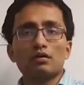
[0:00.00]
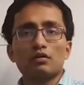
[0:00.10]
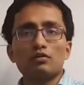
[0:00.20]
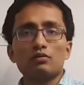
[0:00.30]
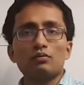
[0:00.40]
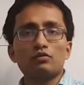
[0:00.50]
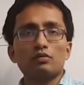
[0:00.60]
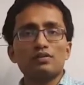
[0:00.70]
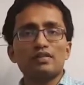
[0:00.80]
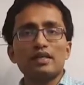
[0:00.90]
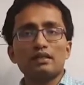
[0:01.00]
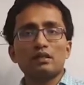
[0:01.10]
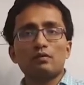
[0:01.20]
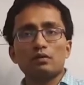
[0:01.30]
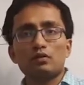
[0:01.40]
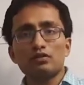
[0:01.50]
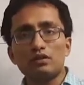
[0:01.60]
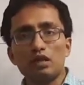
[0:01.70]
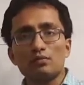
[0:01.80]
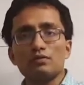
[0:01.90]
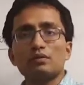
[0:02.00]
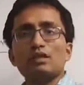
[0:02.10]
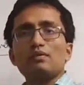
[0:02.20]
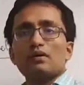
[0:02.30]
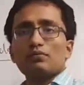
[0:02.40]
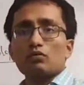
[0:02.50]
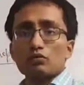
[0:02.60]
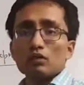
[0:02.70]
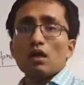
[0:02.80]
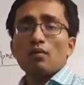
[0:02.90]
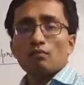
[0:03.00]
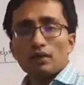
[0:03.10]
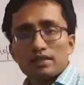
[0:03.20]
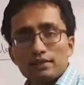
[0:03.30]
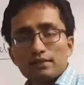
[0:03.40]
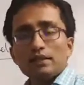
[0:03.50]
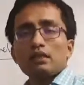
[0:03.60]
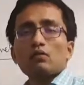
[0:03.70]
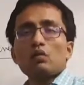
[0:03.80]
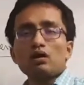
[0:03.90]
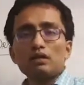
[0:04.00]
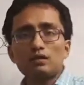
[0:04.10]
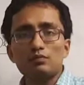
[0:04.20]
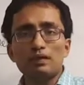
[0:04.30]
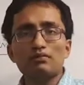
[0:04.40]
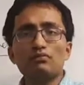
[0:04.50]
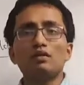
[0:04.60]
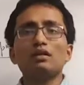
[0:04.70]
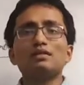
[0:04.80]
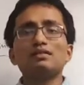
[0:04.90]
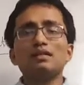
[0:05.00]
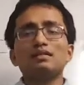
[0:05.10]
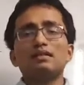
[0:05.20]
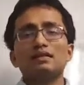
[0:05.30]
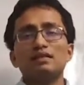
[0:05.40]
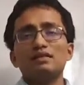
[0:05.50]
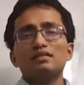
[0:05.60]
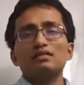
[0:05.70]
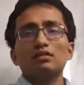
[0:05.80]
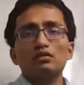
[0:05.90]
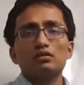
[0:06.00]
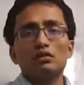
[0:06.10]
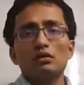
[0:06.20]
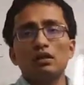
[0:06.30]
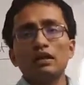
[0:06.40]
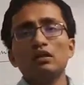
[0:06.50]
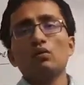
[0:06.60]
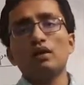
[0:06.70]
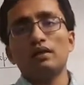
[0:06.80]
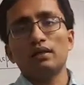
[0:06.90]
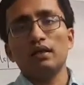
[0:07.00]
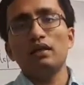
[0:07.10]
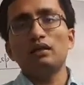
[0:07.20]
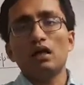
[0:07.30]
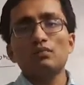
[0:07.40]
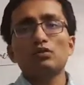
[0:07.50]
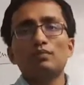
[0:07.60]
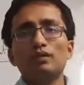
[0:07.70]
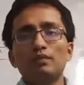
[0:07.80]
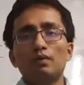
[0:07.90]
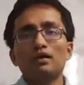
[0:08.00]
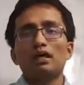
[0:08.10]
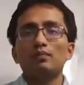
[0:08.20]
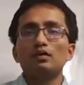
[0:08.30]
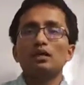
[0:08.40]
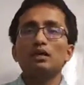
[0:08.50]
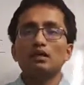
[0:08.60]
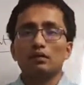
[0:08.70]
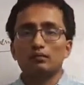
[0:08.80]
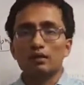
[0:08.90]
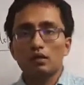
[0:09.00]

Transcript: contribution of the sector, but also in terms of the labor force. But still, what is being found is this, that there is inequality in terms of the per capita income.